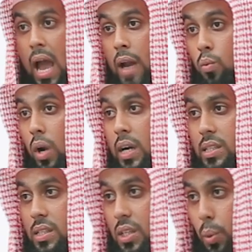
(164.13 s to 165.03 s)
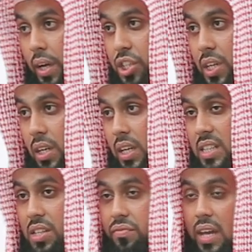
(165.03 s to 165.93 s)
And worst situation
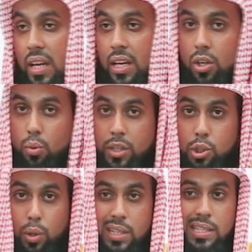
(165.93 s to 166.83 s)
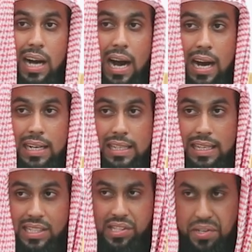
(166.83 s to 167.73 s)
is if that individual's
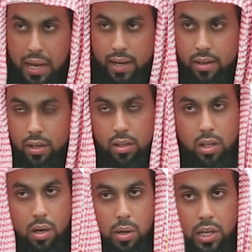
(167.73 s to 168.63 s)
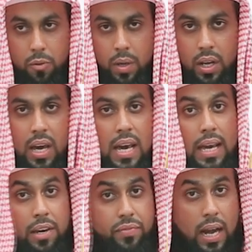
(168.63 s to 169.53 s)
heart is dead. Allahu Akbar.
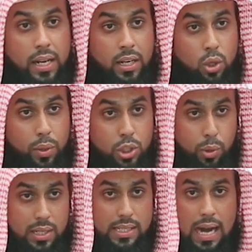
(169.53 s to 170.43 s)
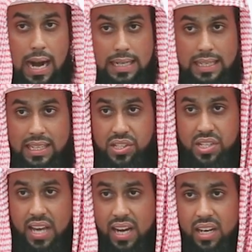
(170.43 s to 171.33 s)
If that individual's heart is
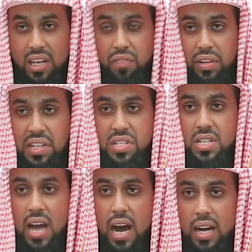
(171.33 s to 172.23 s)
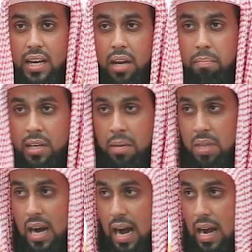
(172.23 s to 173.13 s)
dead, if it is dark and become
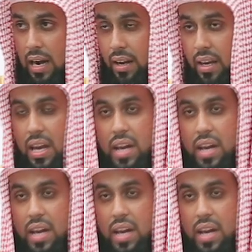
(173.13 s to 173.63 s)
hard,